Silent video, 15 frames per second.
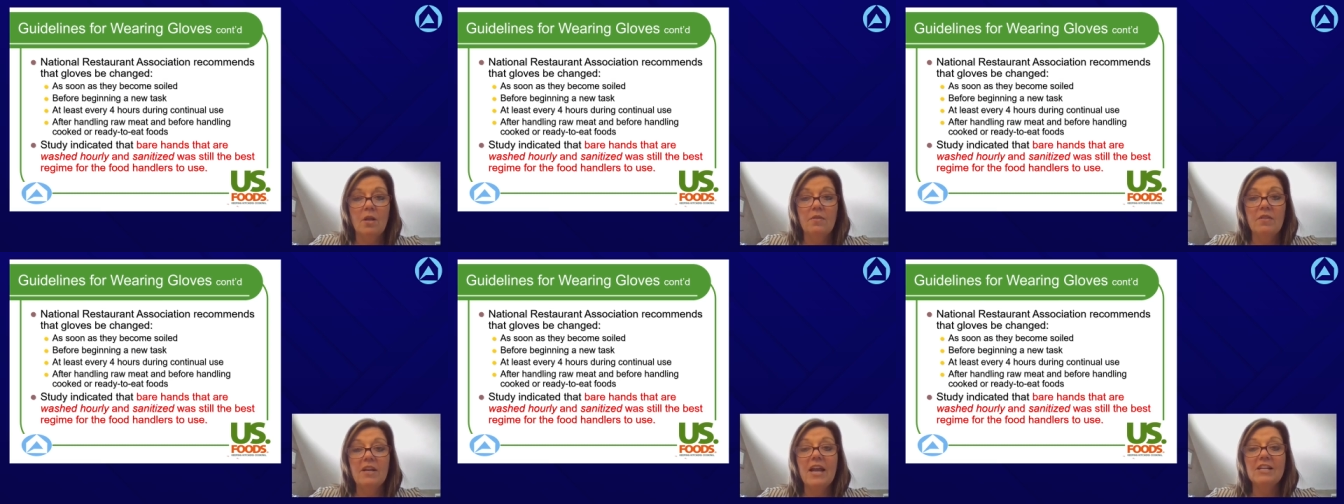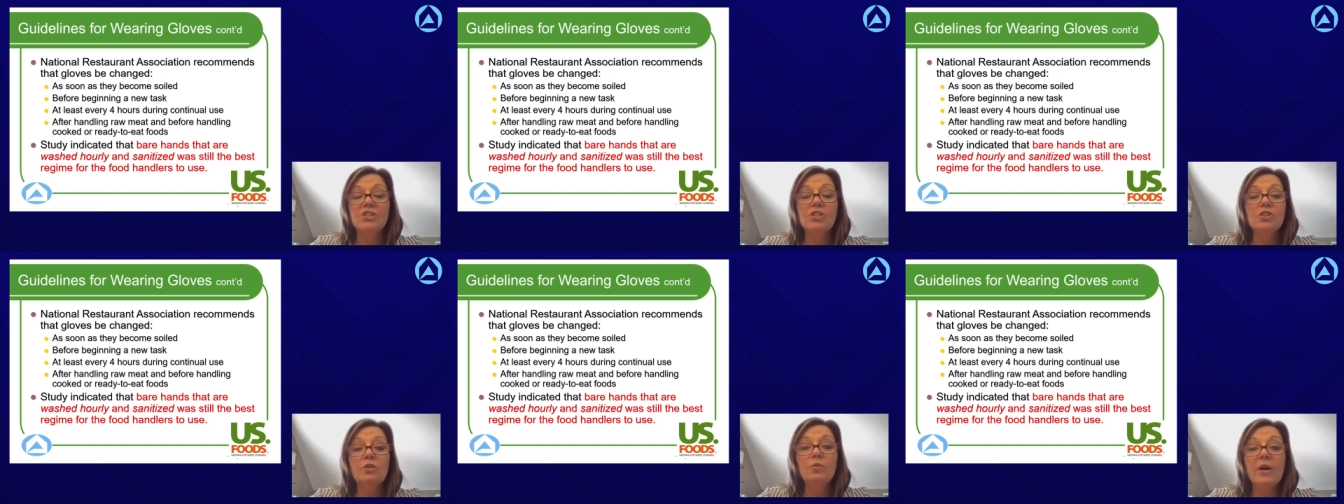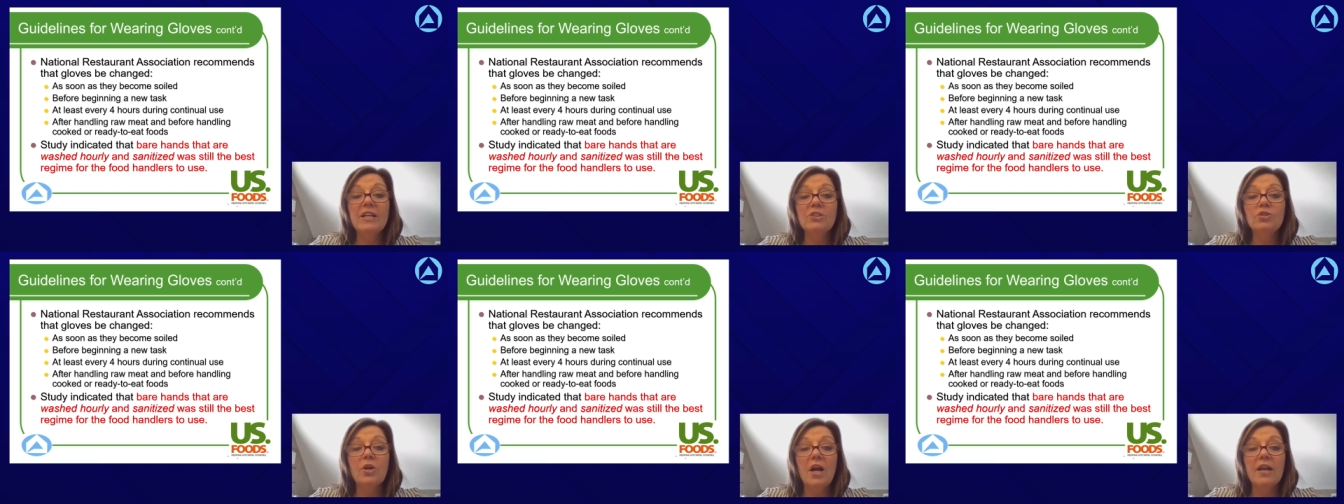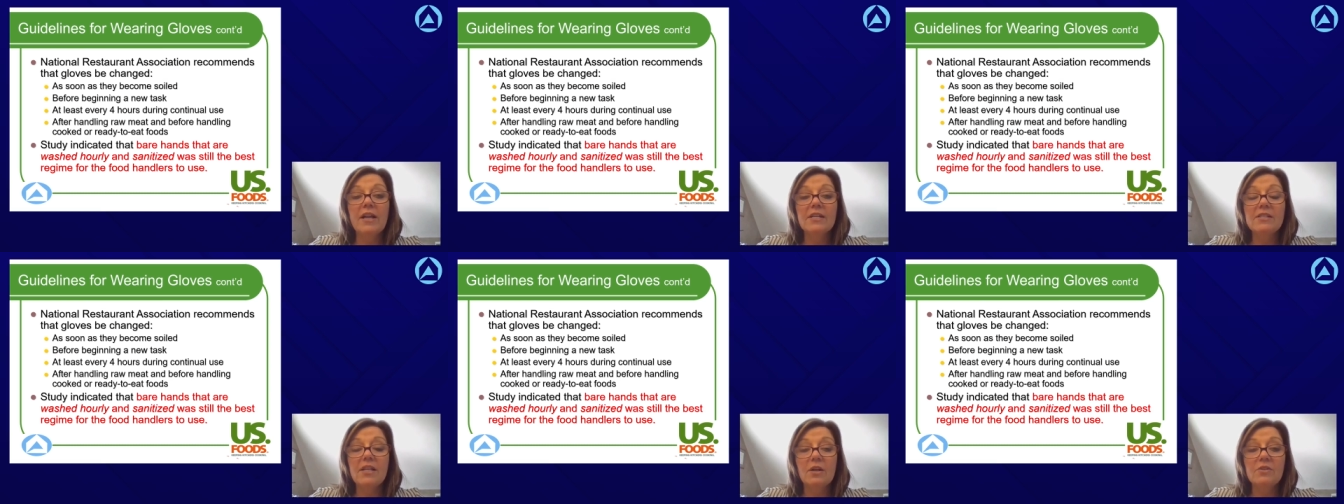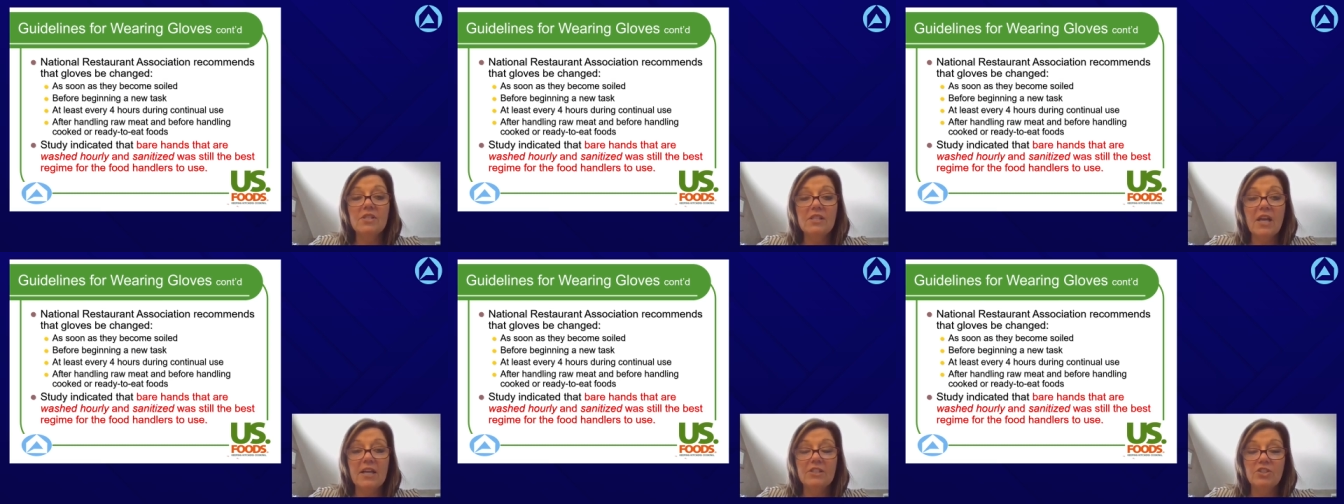The National Restaurant
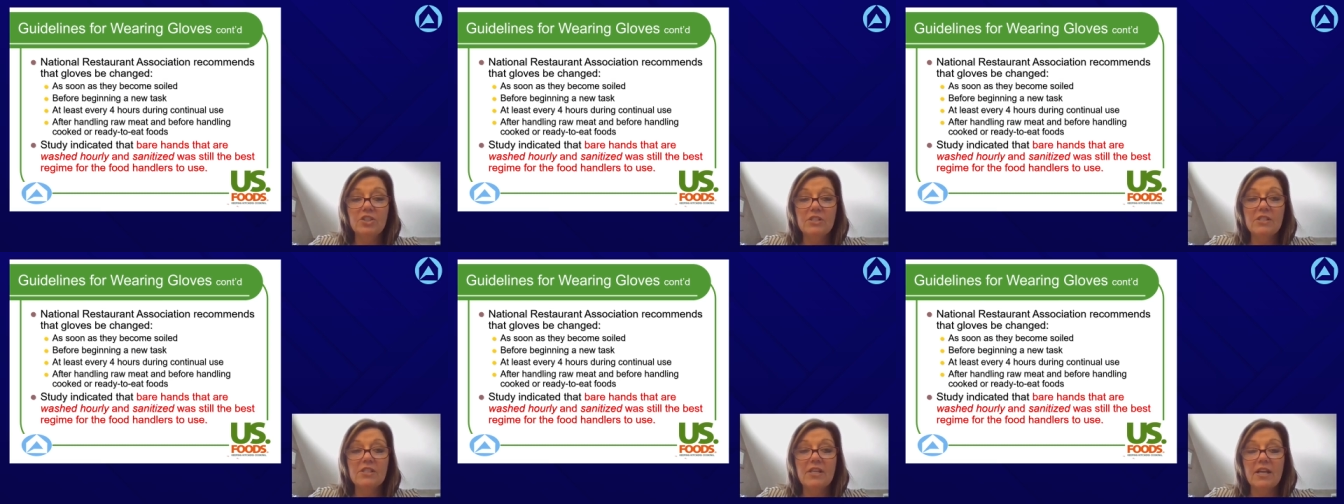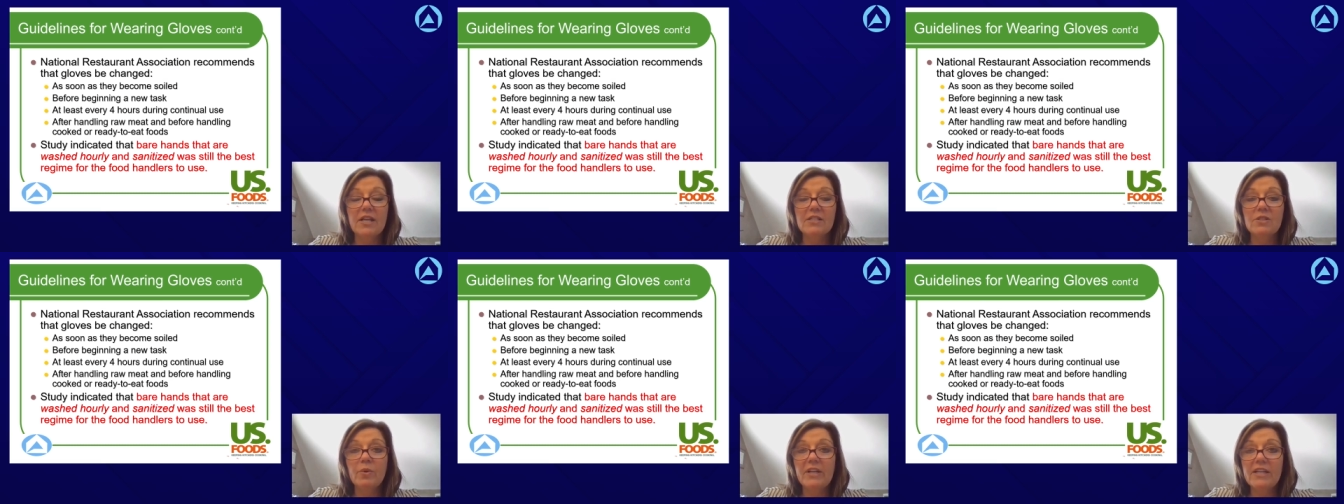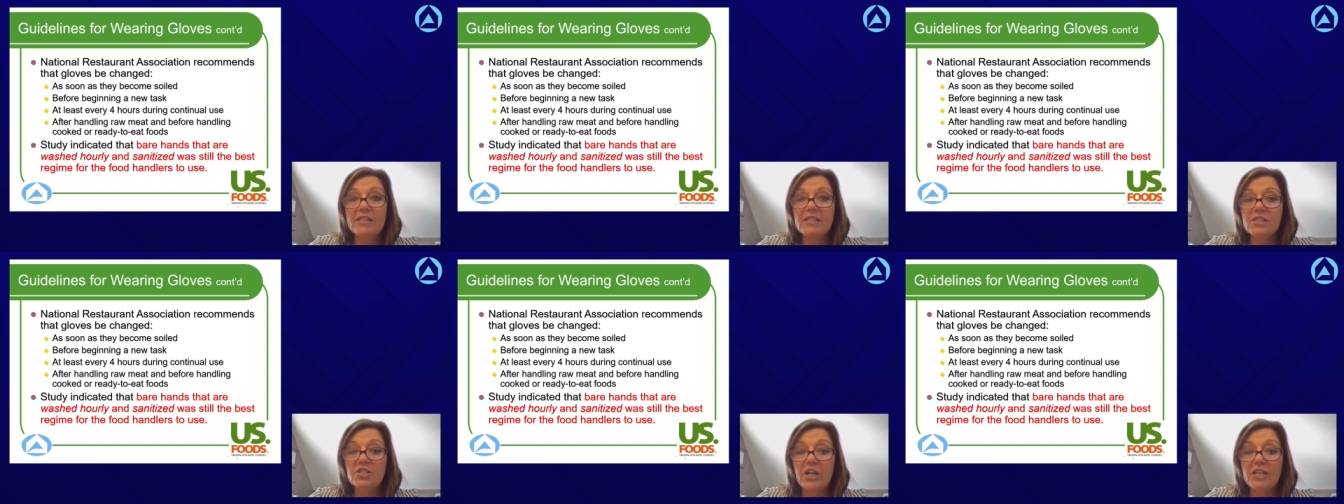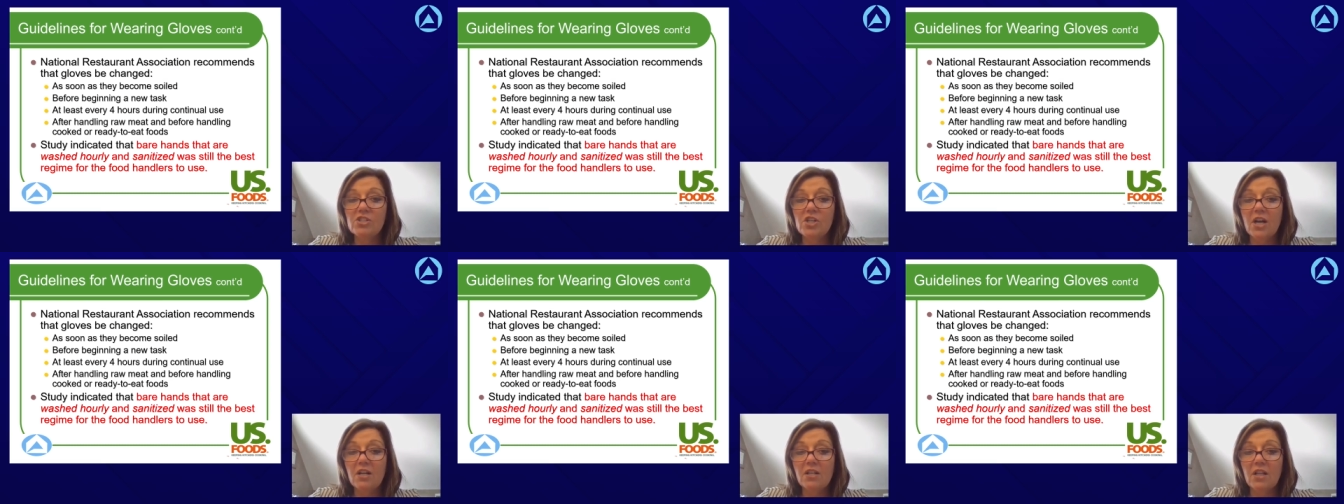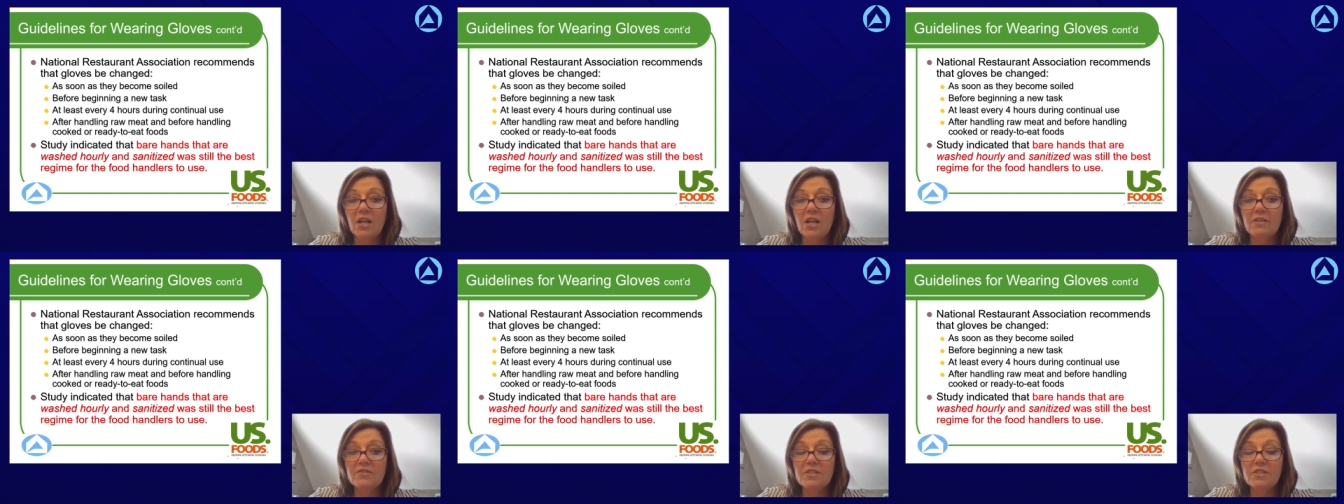Association says we need to change our
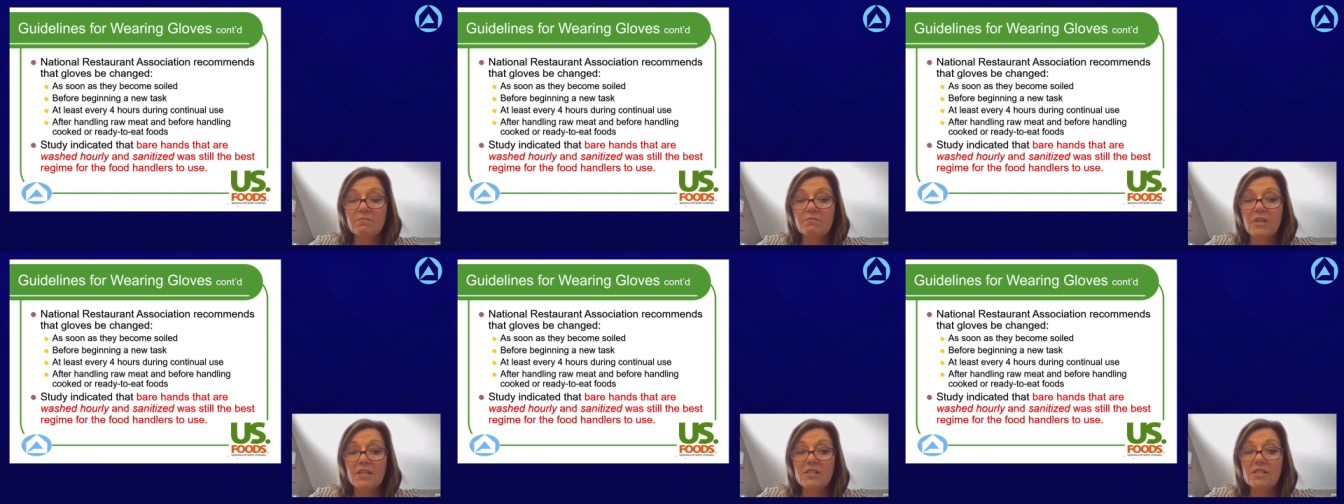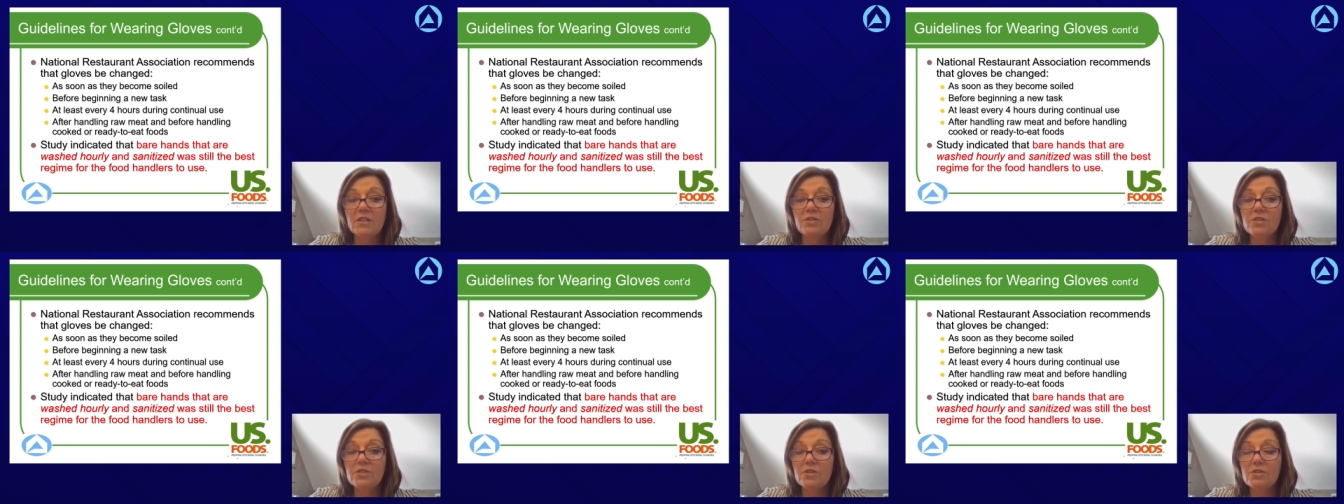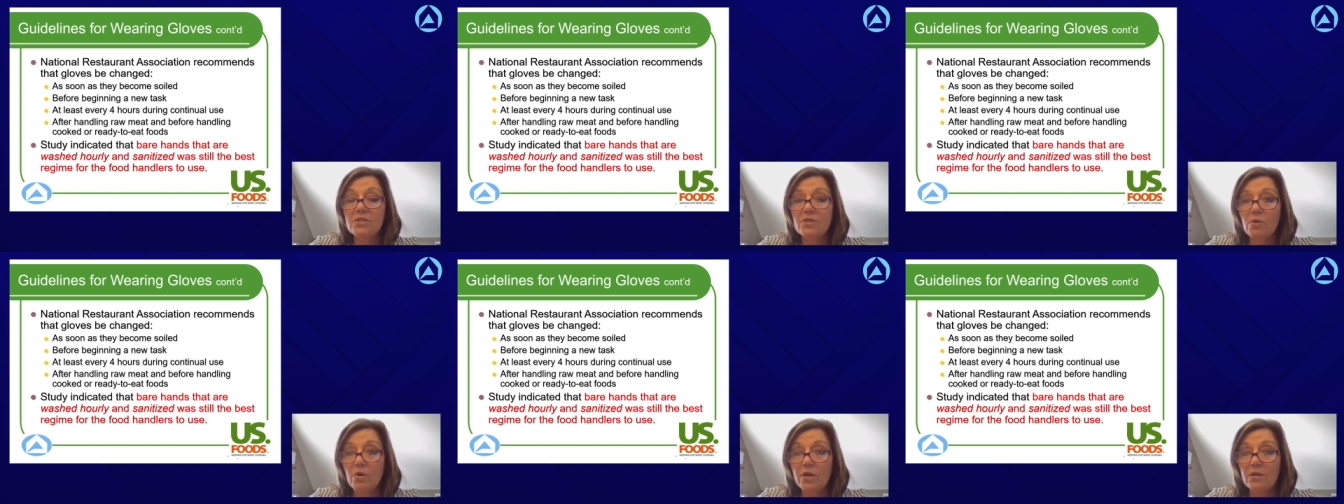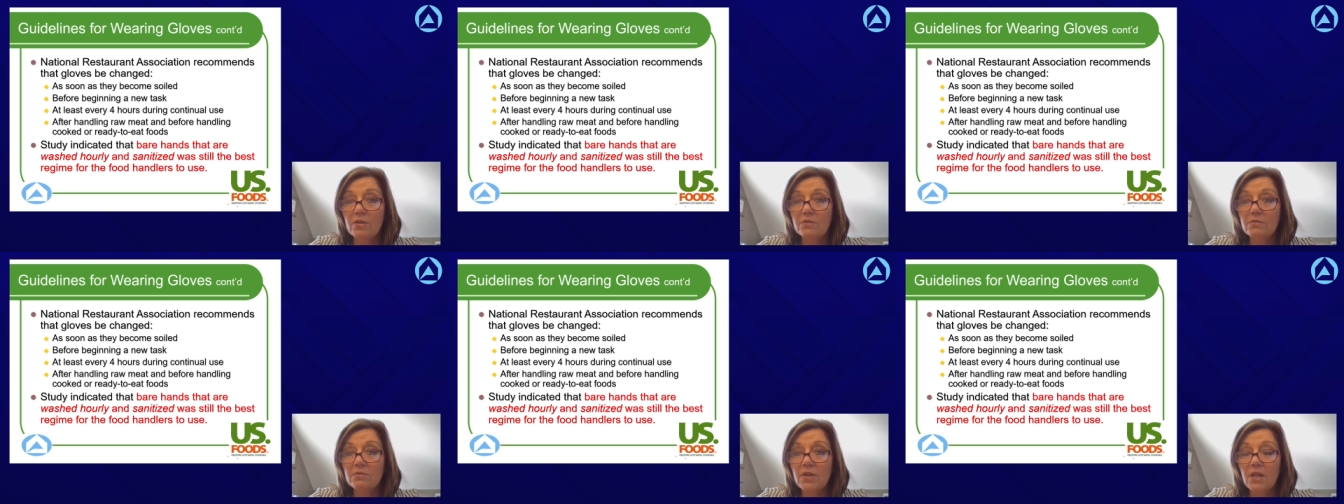gloves as soon as they're soiled,